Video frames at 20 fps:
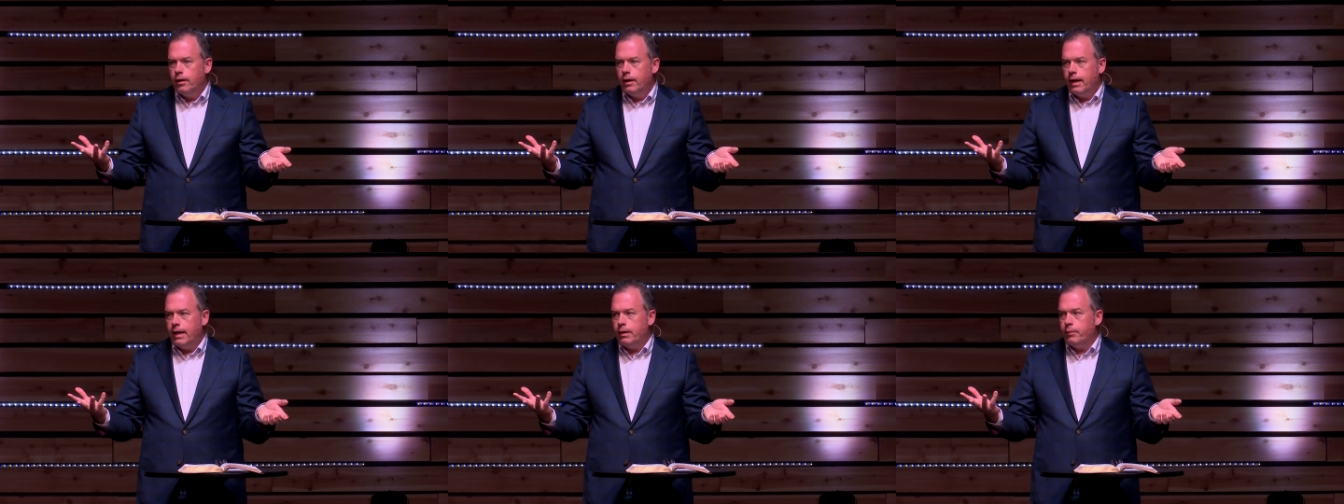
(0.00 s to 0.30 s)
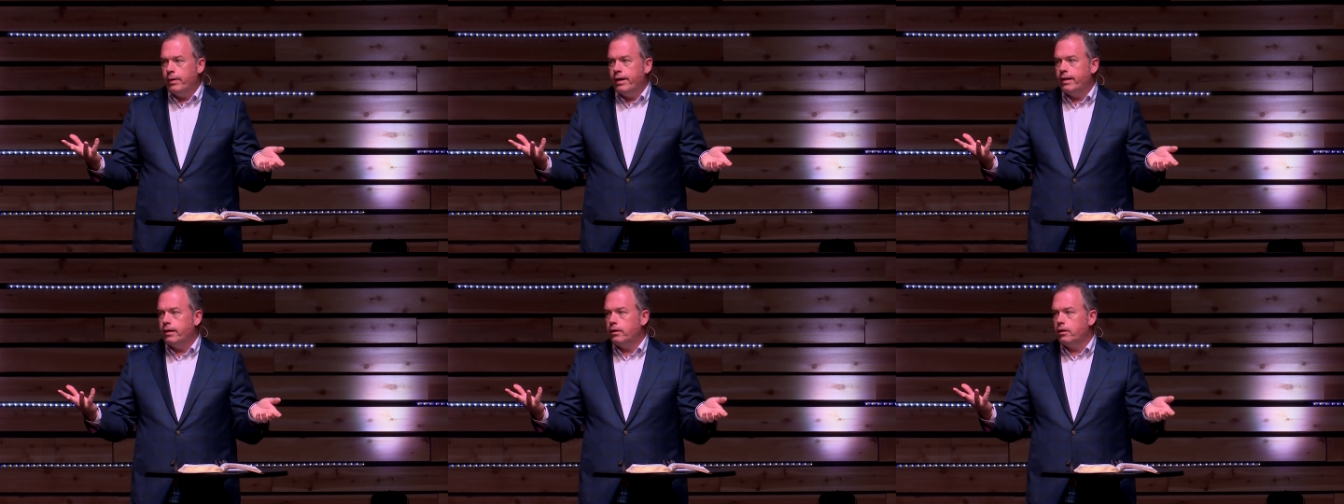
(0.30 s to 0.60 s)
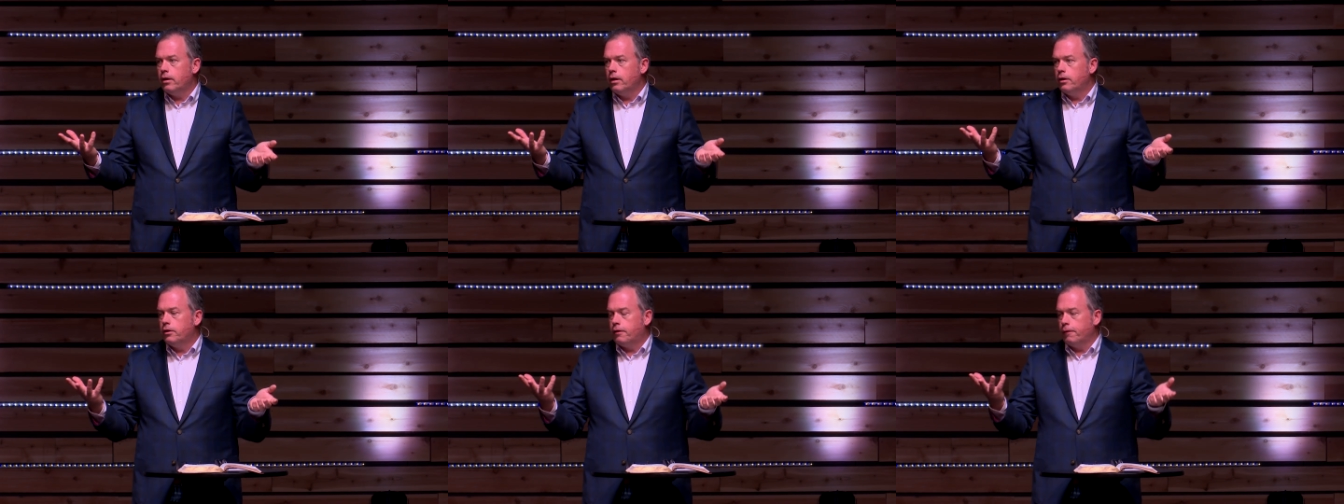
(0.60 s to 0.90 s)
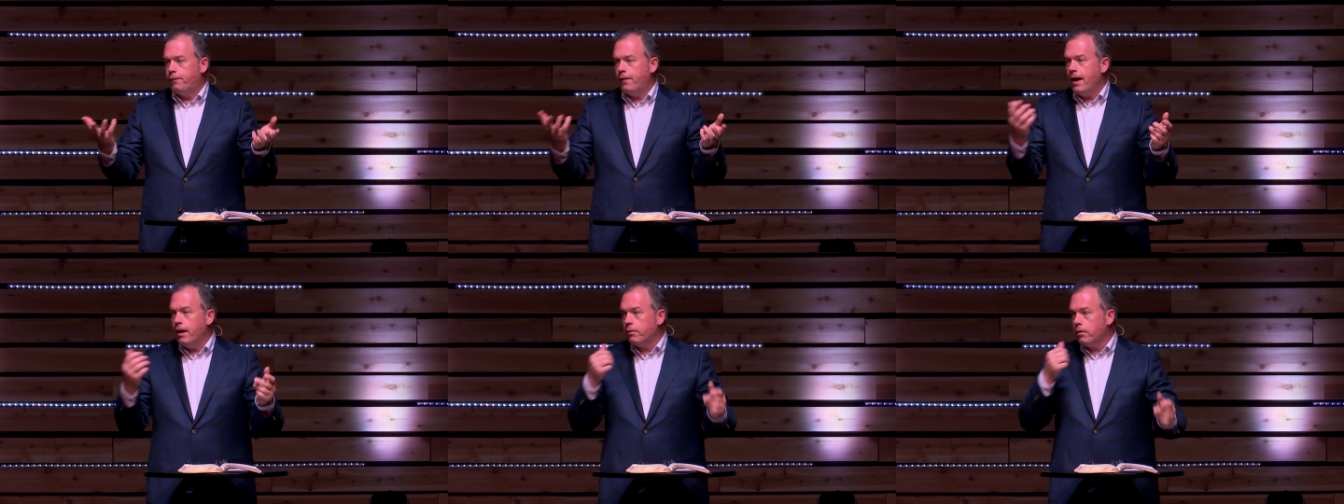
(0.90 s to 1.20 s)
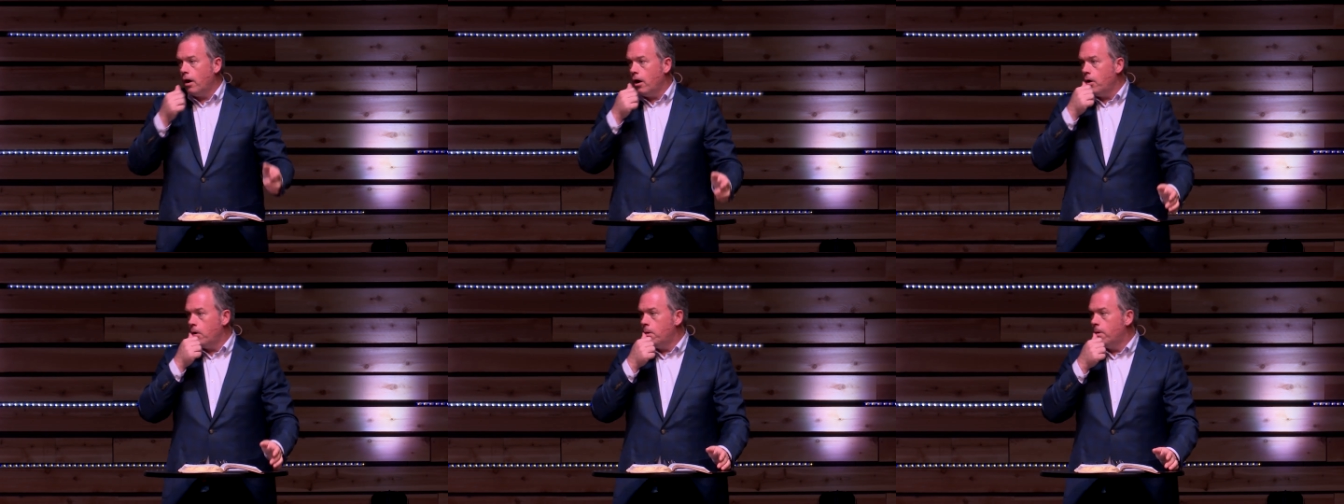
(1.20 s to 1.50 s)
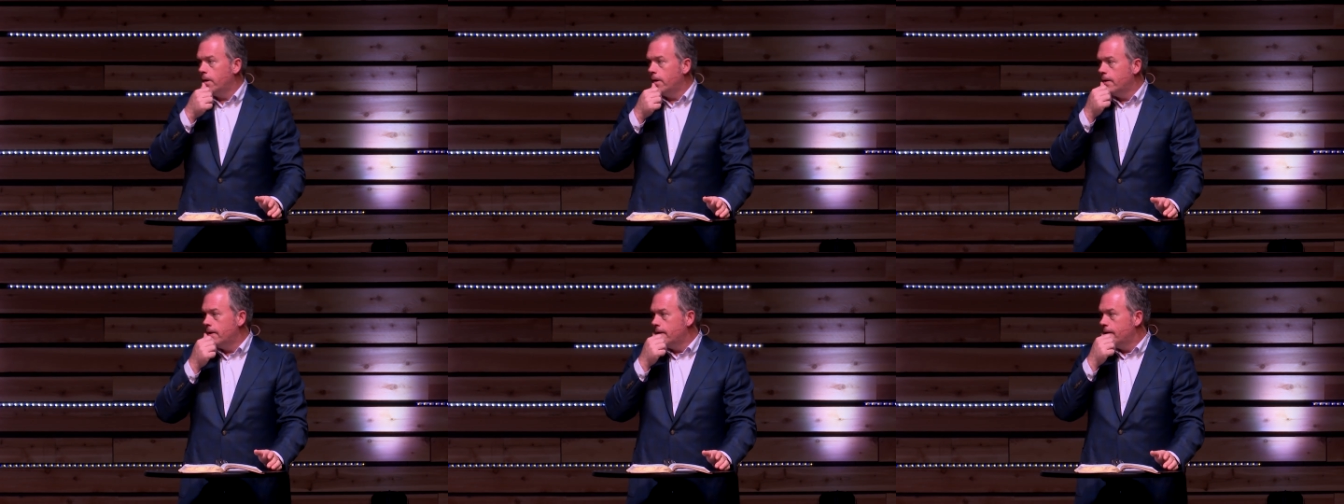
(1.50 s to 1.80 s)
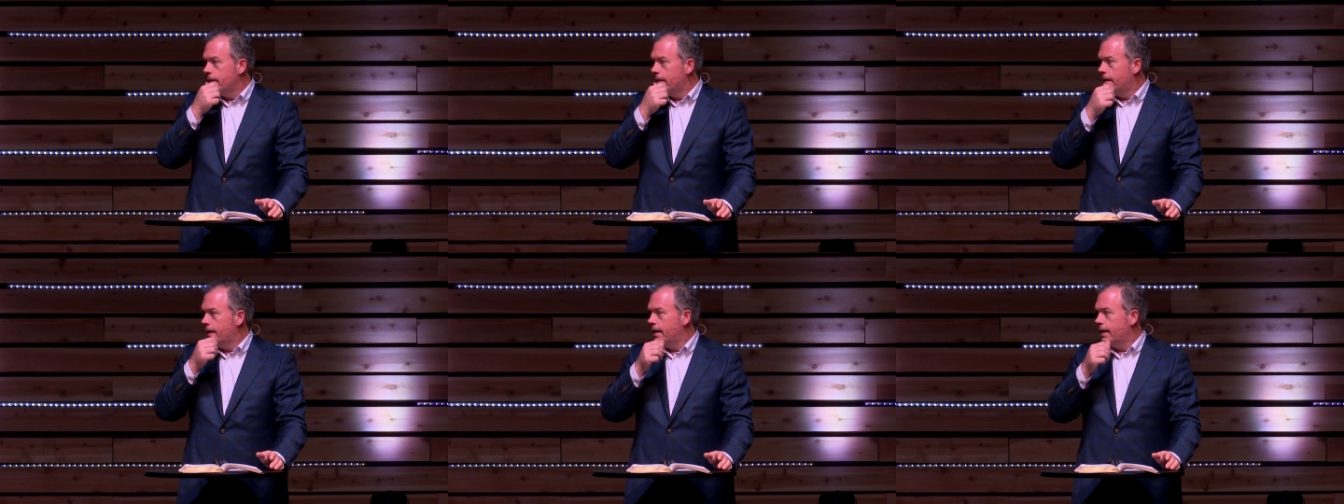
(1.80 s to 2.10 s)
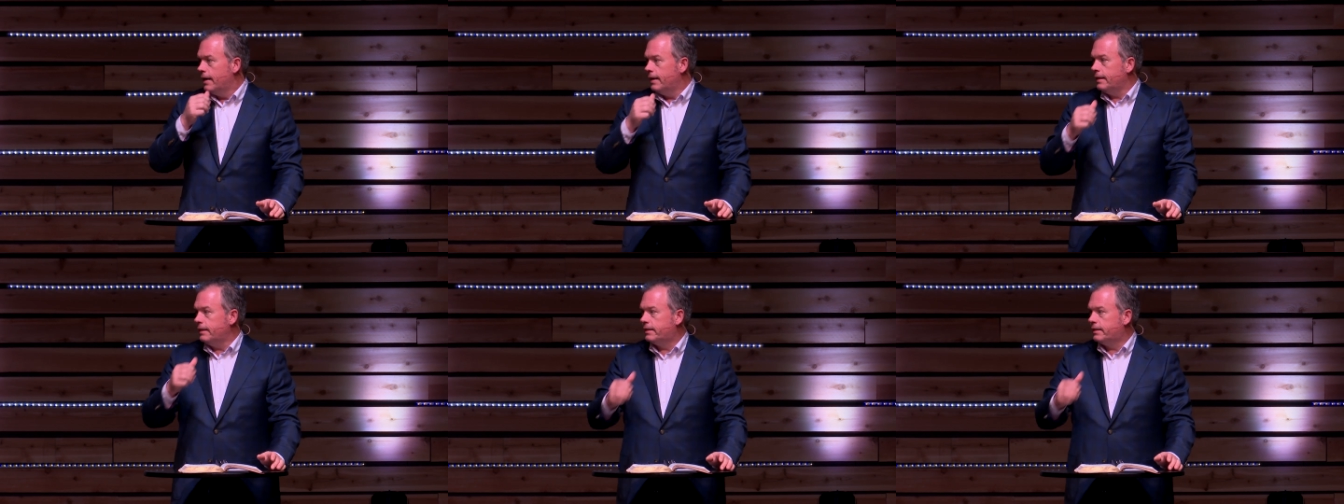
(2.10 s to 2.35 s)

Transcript: he went to pharaoh and